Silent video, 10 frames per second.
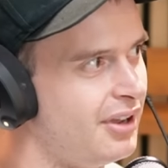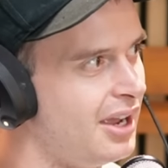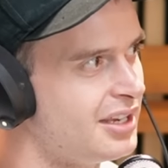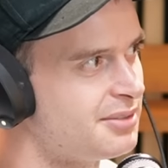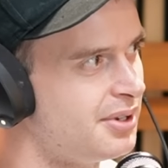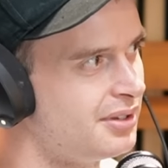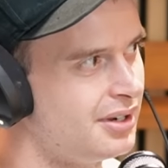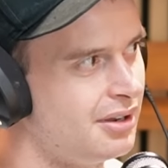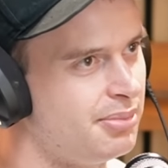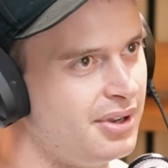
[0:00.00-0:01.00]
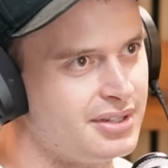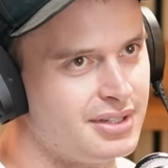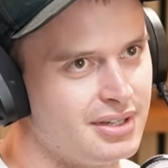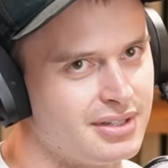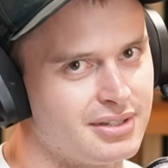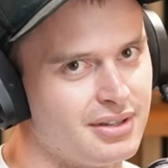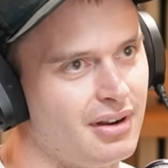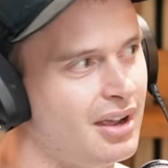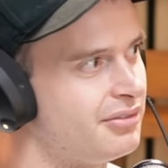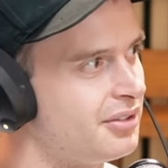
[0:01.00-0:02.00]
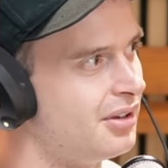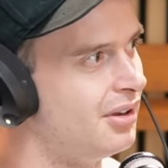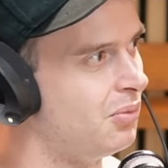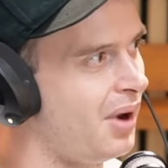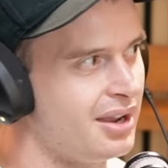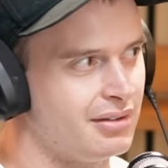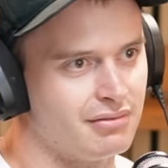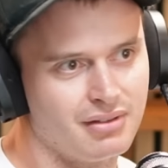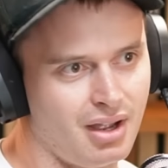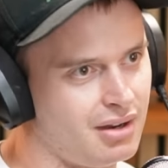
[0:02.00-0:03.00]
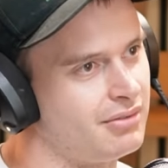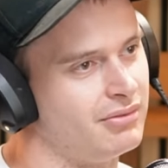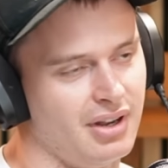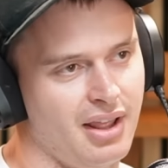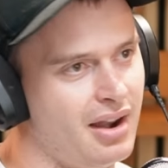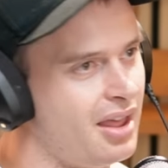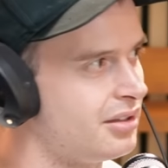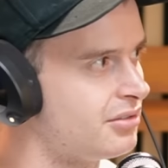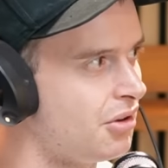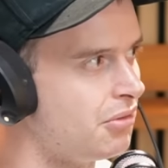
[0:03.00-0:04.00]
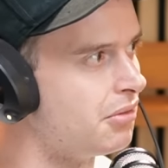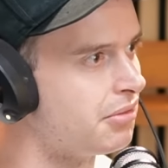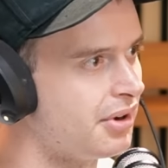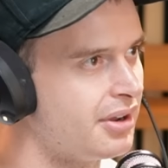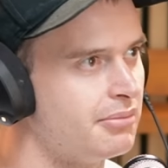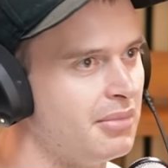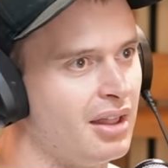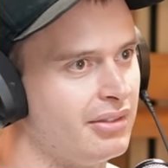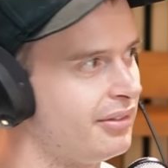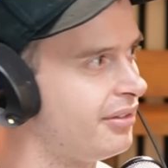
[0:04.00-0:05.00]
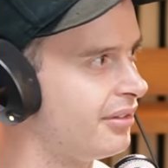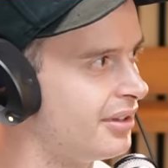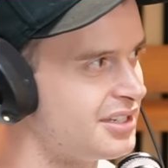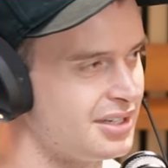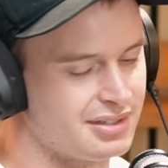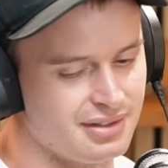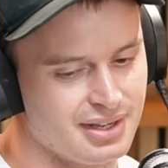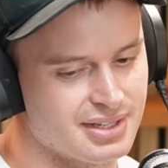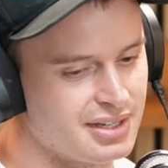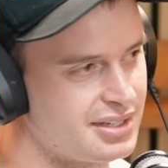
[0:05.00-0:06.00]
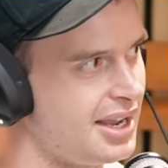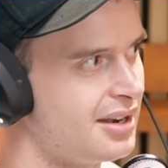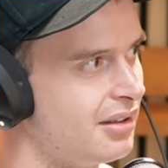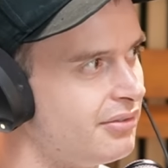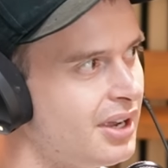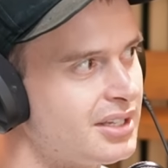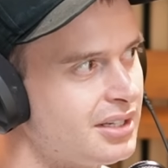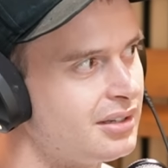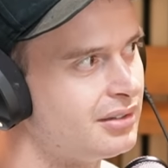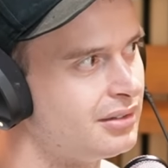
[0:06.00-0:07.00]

face. Say, per, you know, Perseus don't have to wait like an, another two three months. It's just things can just end a lot faster.